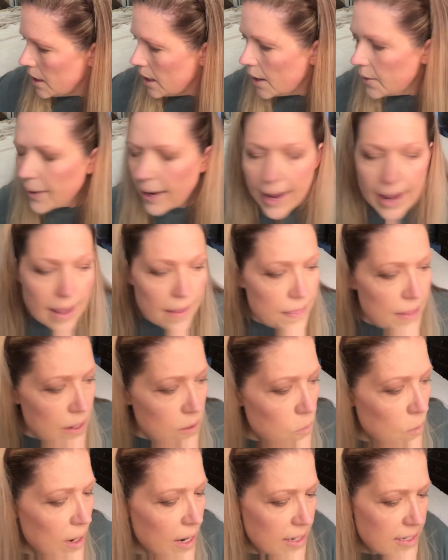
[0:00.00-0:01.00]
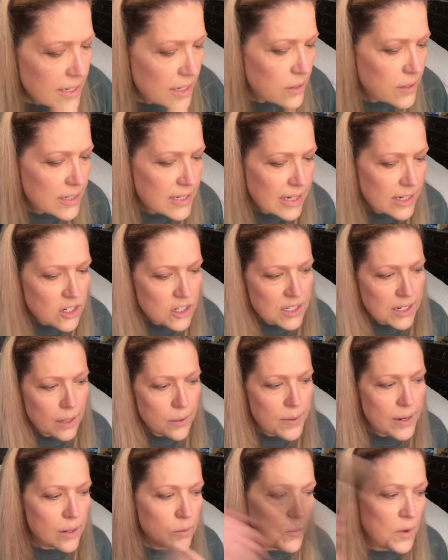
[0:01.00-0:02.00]
Okay, and then what I do is I just
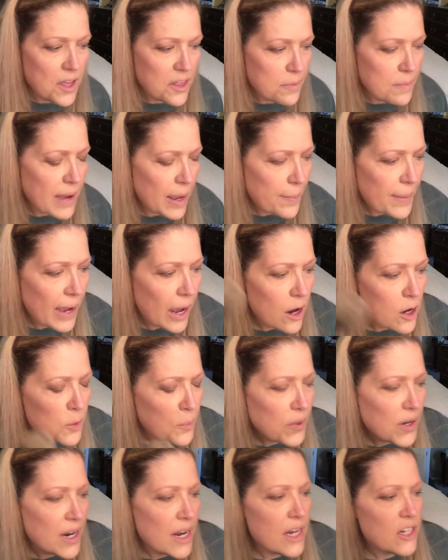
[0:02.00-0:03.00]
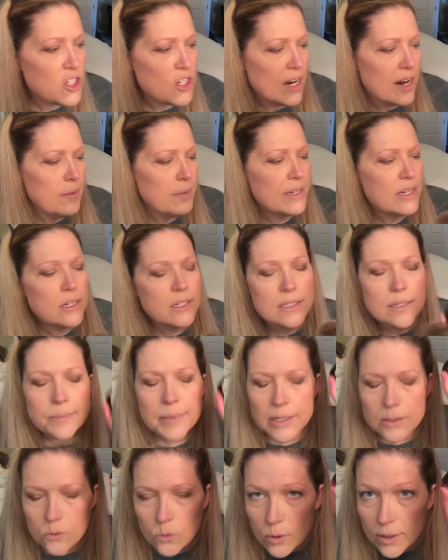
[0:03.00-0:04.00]
go in with my powder brush, and I've been using
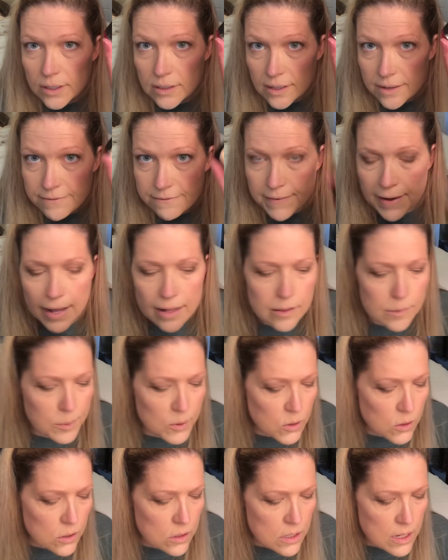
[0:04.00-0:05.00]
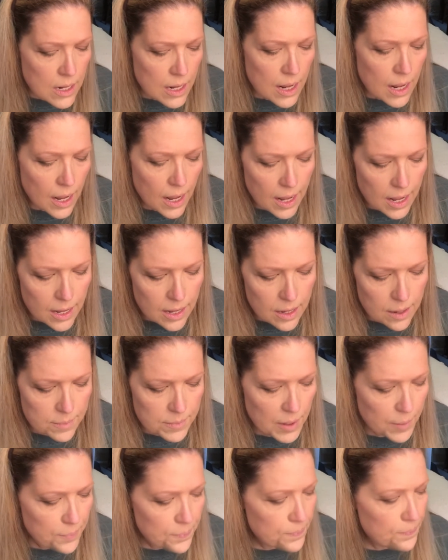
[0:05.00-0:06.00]
my L'Oreal Infallible
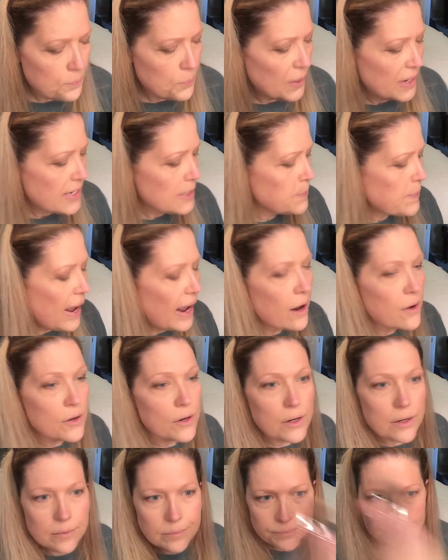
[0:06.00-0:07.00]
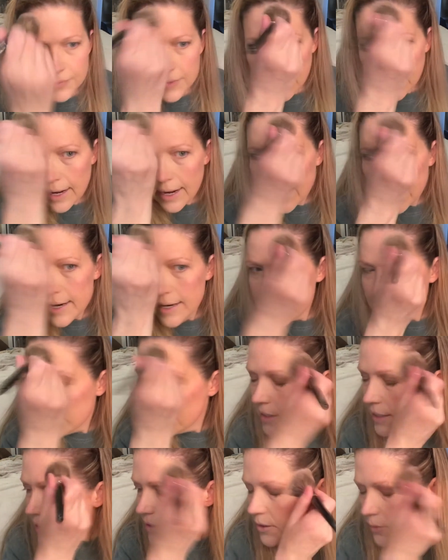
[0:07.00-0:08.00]
pressed powder, and I
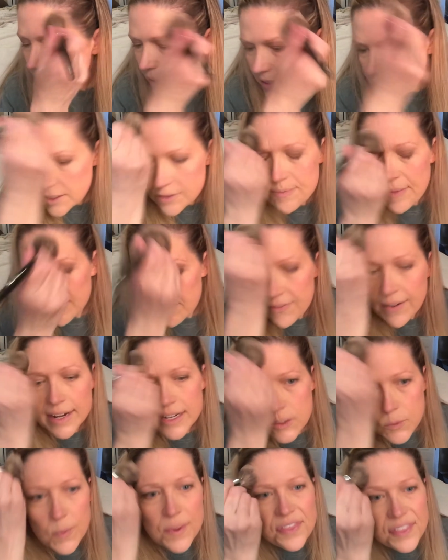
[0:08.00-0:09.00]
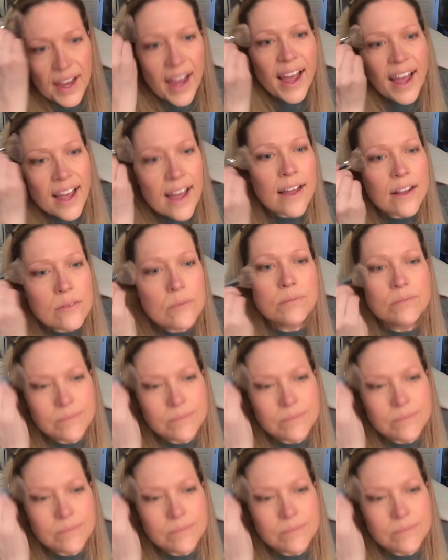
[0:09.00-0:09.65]
just set the rest of my face with that.